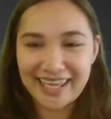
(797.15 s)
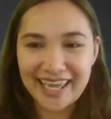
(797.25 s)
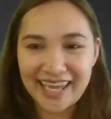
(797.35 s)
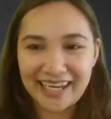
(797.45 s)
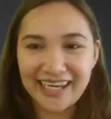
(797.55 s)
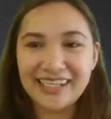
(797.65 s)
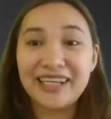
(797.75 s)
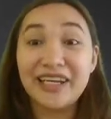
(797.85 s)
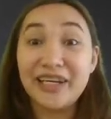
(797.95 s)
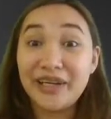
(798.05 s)
A.
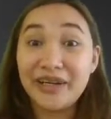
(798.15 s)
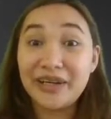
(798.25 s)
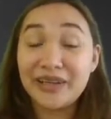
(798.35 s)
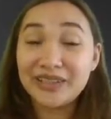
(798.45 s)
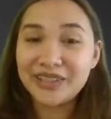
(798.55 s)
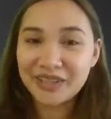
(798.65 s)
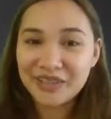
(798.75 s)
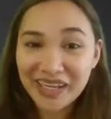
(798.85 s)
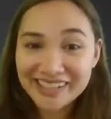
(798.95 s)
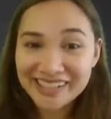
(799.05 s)
Do you
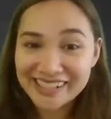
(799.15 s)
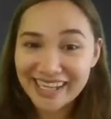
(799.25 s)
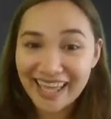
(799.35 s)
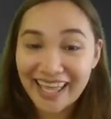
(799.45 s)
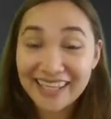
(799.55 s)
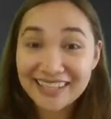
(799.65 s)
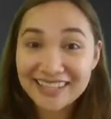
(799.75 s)
understand?